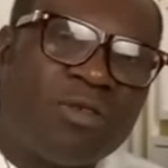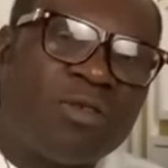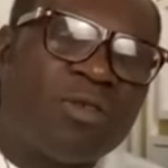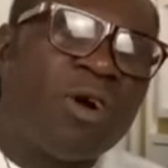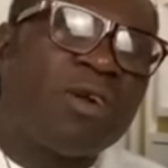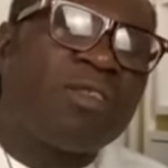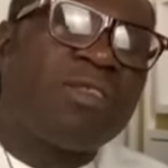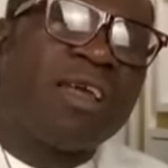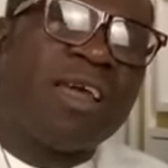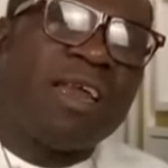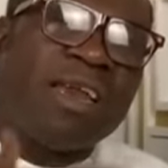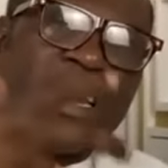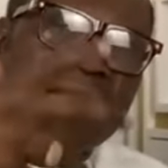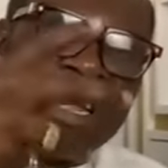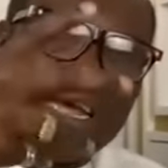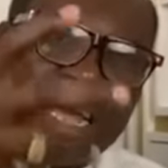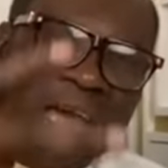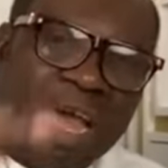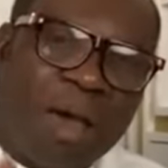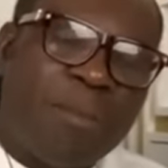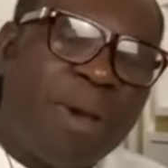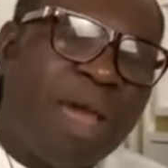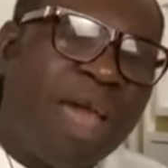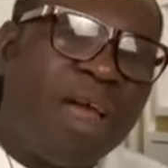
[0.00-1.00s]
get rotten,
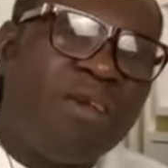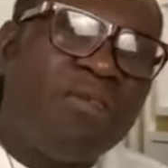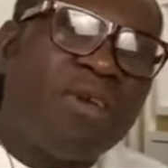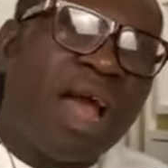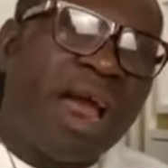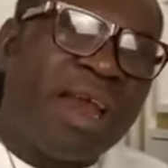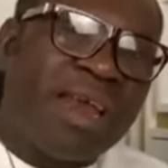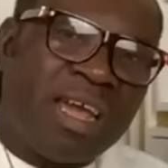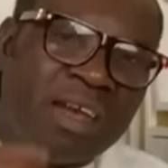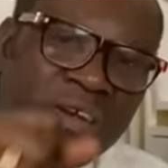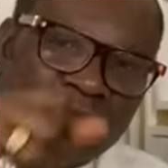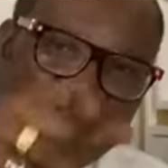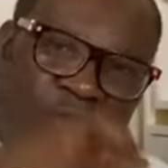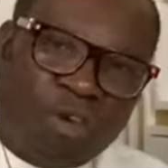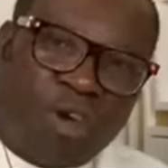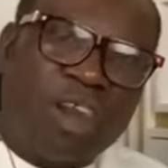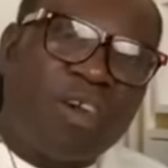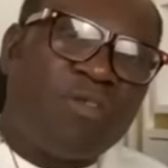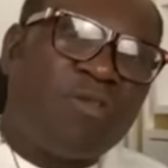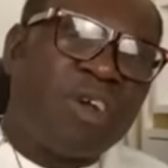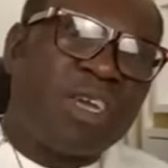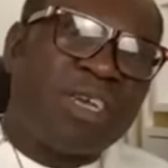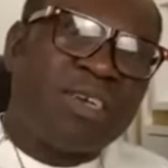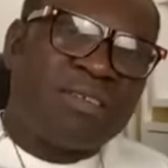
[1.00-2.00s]
a bear be an
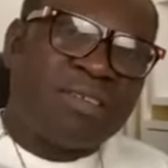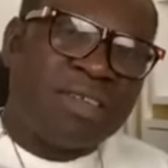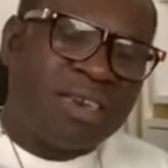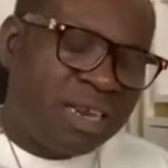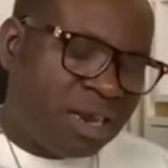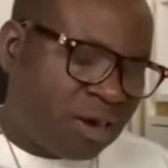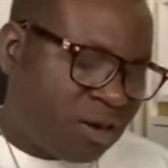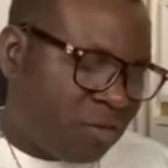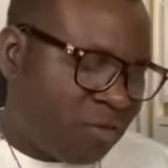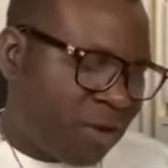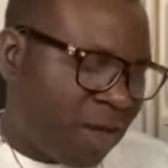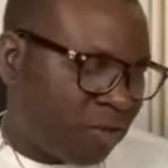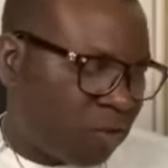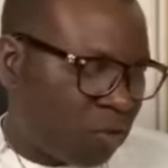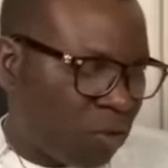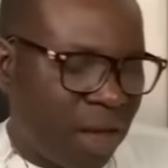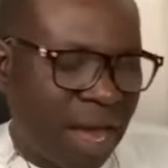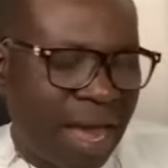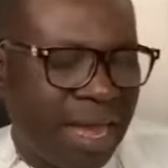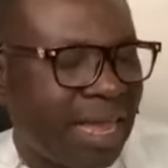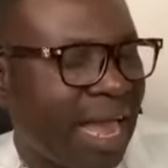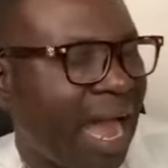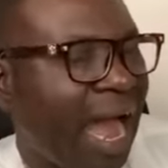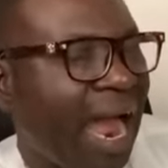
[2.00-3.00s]
for the fishes in the river.
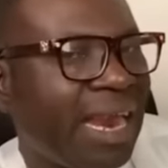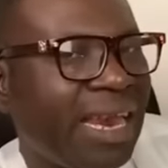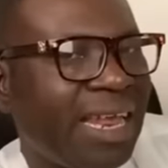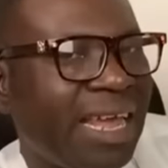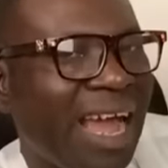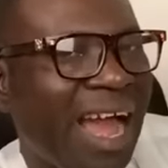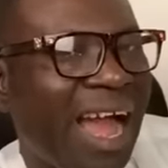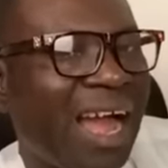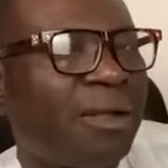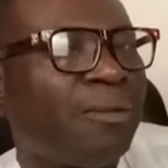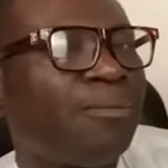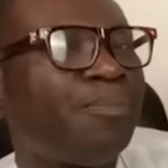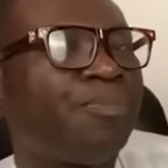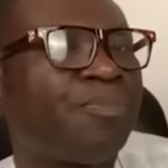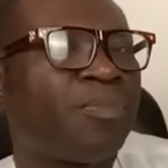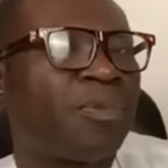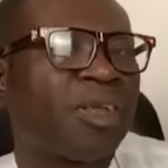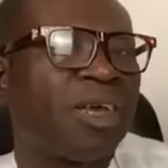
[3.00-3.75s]
So, any idea.